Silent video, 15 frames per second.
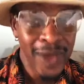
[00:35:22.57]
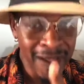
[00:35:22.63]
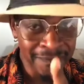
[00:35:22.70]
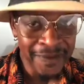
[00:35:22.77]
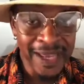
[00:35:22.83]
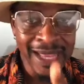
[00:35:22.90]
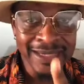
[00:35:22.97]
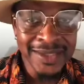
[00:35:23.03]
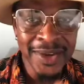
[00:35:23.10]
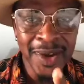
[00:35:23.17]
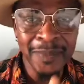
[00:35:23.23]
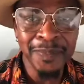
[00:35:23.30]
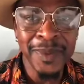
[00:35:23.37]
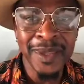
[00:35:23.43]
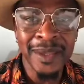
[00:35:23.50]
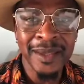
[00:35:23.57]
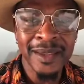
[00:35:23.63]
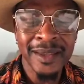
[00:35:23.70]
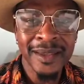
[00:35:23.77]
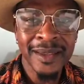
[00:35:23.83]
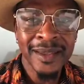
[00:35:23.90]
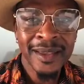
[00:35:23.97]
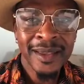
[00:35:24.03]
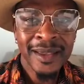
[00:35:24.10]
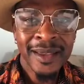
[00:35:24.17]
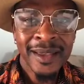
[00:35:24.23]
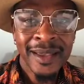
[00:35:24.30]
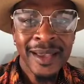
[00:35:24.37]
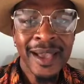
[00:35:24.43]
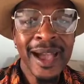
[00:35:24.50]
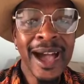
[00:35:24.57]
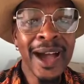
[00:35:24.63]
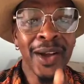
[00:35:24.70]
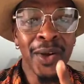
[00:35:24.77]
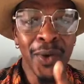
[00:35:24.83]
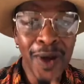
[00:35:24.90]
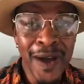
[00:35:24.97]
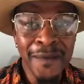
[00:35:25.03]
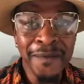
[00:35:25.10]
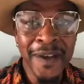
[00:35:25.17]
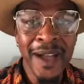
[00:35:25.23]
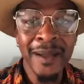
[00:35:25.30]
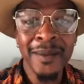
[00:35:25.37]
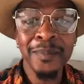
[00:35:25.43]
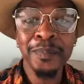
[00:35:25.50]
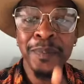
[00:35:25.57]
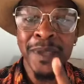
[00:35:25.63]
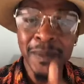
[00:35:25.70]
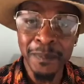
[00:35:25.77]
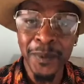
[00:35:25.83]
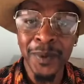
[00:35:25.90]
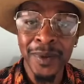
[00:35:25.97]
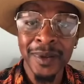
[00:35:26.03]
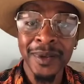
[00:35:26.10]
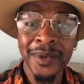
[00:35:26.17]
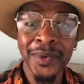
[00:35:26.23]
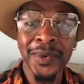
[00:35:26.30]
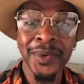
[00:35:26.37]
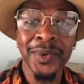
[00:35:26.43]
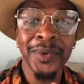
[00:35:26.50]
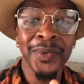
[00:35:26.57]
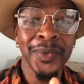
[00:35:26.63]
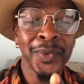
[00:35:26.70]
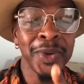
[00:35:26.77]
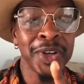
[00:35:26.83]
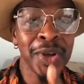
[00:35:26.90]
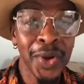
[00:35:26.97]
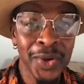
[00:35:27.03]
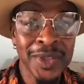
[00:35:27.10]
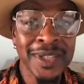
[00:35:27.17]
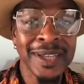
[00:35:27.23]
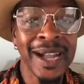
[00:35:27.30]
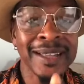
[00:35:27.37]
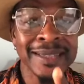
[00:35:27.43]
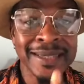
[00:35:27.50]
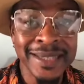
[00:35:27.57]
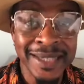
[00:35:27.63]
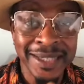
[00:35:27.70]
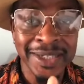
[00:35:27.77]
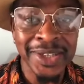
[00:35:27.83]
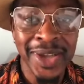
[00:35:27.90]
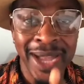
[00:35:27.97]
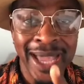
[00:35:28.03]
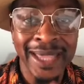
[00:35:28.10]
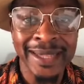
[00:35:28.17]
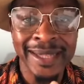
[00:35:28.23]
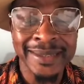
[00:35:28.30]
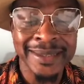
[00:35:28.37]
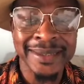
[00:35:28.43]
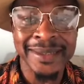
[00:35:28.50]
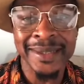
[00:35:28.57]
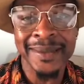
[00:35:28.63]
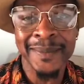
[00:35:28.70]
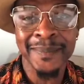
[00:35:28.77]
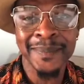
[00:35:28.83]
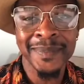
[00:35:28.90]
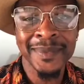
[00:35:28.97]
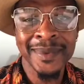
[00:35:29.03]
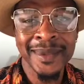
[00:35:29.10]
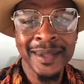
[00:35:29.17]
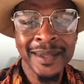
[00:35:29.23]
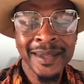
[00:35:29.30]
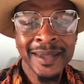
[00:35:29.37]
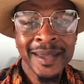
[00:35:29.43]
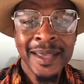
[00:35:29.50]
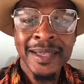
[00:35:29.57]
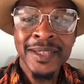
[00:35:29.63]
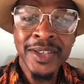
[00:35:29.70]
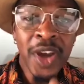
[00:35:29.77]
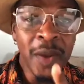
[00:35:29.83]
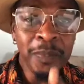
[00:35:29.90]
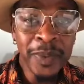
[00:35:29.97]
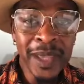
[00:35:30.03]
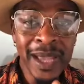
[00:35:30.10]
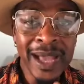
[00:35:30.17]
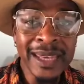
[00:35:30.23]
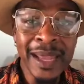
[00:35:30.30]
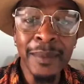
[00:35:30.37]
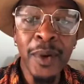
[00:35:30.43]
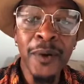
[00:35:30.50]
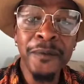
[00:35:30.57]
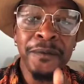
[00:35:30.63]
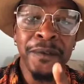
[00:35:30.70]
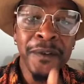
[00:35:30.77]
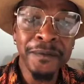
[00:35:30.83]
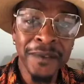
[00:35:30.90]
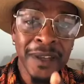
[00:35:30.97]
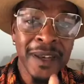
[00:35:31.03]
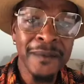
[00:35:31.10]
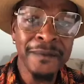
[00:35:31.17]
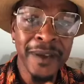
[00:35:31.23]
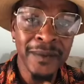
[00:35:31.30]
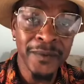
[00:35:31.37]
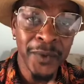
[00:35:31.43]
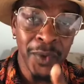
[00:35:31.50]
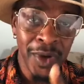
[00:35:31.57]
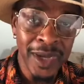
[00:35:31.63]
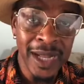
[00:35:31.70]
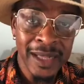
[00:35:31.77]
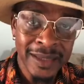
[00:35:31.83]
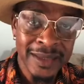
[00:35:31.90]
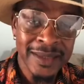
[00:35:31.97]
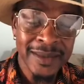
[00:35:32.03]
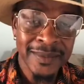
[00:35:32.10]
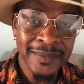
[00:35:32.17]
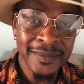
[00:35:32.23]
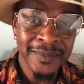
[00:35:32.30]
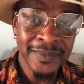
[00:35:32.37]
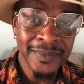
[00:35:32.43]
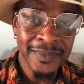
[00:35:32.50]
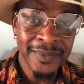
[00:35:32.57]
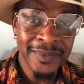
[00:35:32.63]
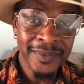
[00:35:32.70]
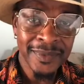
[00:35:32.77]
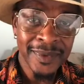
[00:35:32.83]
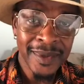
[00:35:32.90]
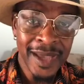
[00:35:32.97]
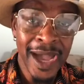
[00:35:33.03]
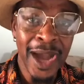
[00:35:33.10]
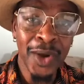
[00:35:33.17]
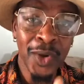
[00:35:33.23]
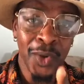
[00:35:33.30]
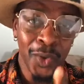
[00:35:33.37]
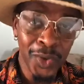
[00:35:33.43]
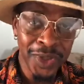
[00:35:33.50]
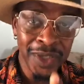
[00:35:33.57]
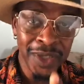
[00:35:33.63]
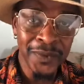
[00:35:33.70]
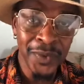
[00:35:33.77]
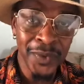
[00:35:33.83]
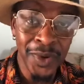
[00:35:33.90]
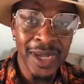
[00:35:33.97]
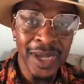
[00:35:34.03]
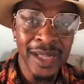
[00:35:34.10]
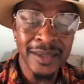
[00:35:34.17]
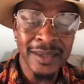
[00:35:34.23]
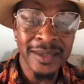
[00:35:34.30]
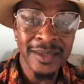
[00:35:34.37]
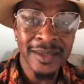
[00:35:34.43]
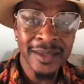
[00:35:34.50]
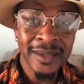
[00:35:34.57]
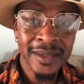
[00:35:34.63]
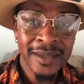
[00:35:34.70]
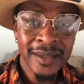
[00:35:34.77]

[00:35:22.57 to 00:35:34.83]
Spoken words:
Go and fella Serpy. And go after people without concealing your identity. Serpy and about 50 different vocals are coded vocals.